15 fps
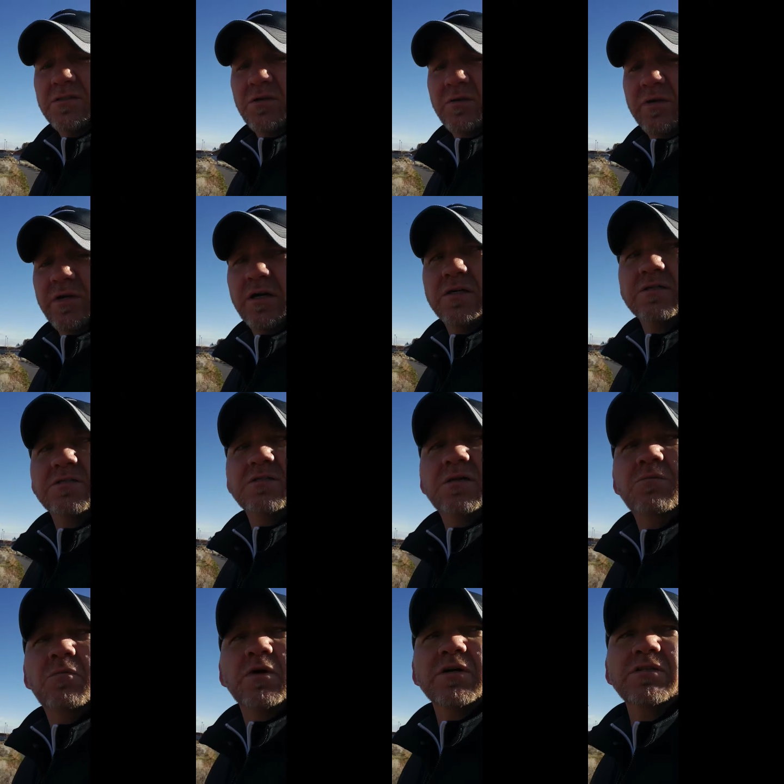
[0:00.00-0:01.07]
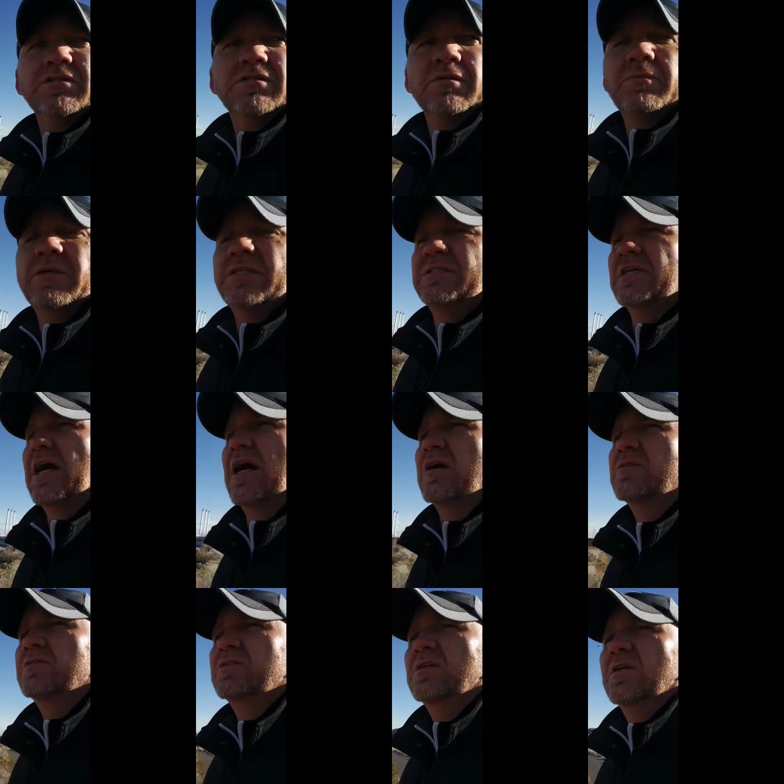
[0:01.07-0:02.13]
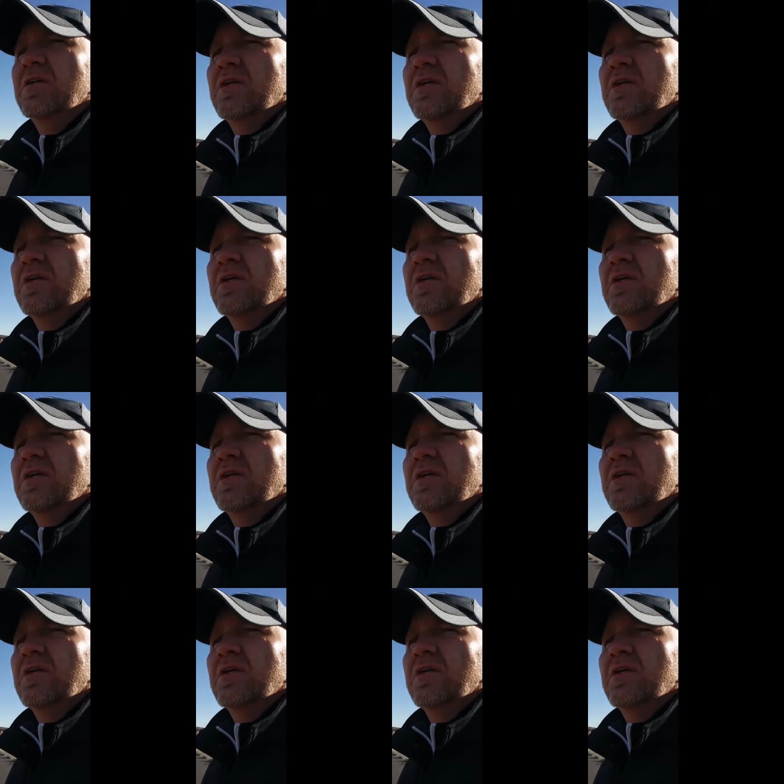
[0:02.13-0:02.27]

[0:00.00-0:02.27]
going on somewhere in somebody's house,